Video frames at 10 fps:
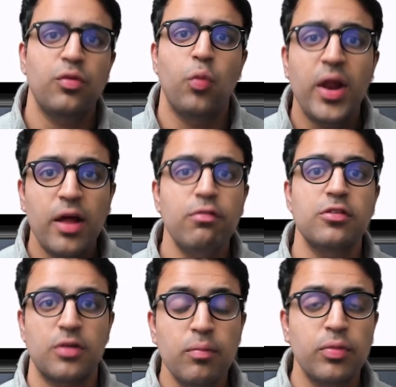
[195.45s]
whenever
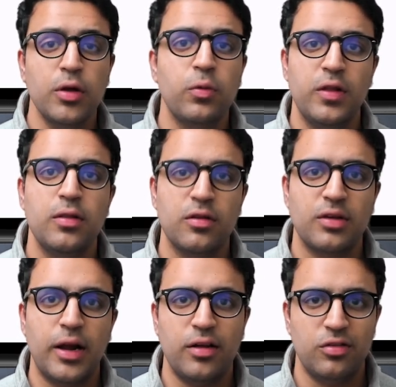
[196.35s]
something within this
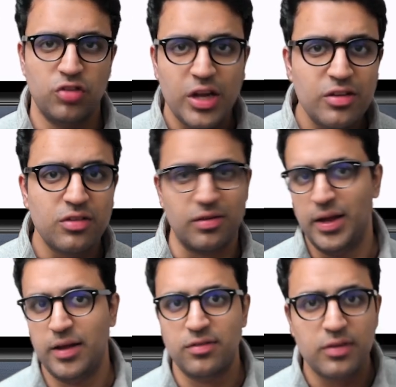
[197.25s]
class changes,
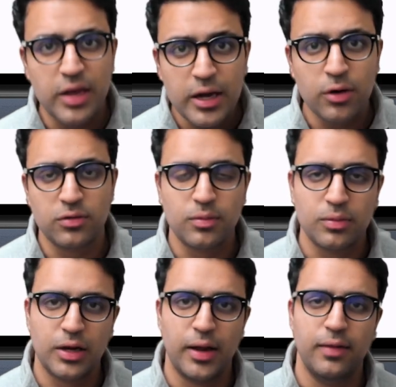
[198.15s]
like its data or
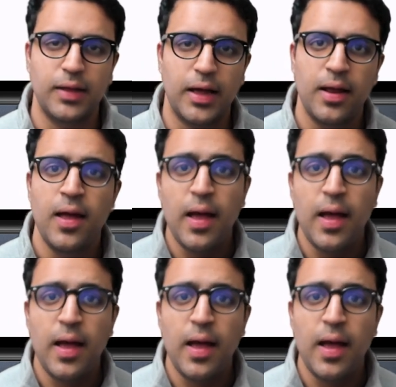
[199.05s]
something like that,